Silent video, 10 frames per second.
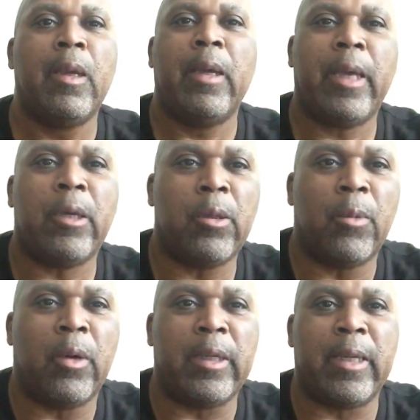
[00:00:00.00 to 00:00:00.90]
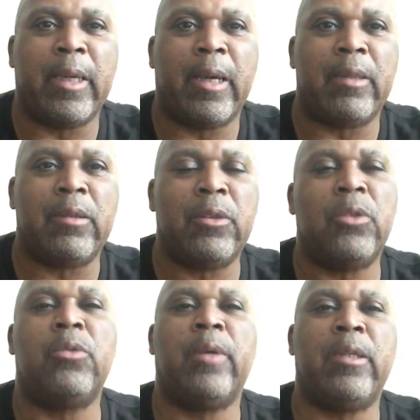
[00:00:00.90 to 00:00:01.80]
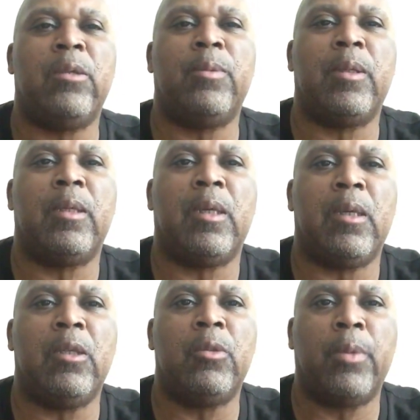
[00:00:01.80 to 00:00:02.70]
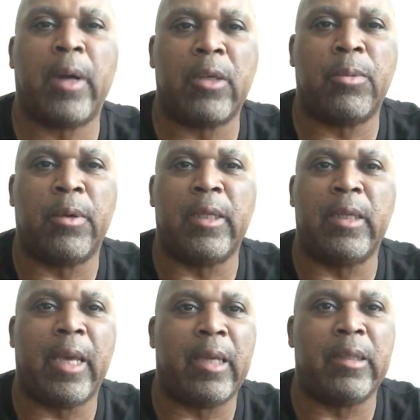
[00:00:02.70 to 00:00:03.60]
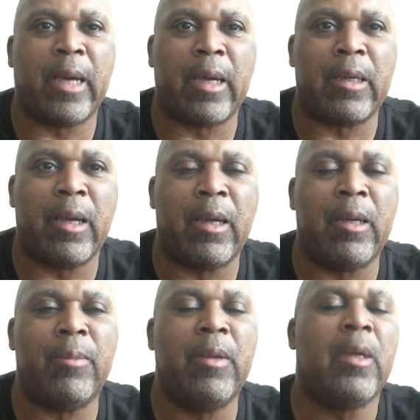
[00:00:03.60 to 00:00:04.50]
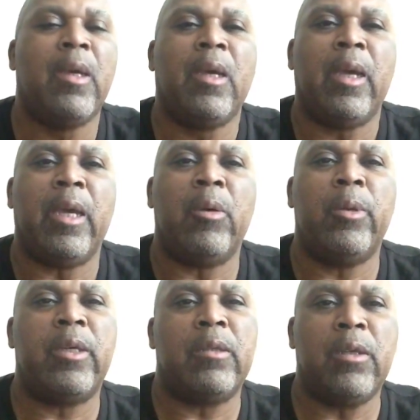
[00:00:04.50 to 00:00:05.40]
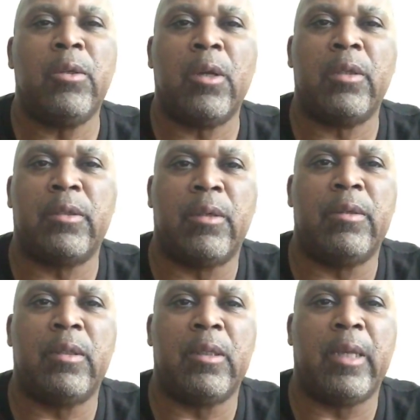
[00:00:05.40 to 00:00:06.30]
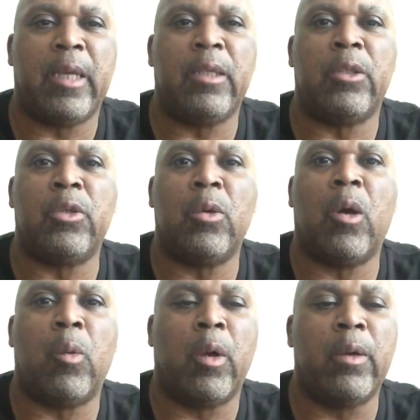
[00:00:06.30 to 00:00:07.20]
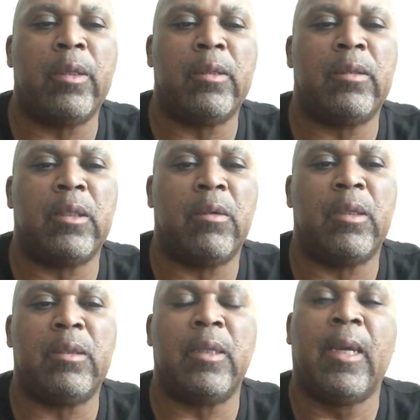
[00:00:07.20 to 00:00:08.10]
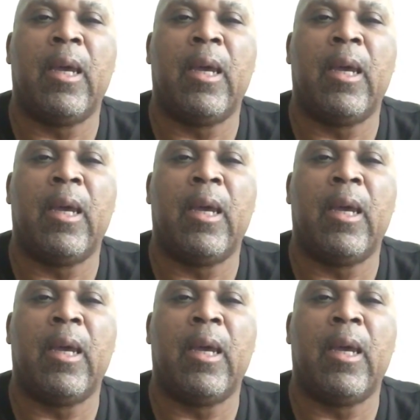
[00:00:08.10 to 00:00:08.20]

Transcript: Hey, good morning, guys. This is Reggie Pegues, ProsperingDad.com, and we're continuing our series today, the You Are Worthy series.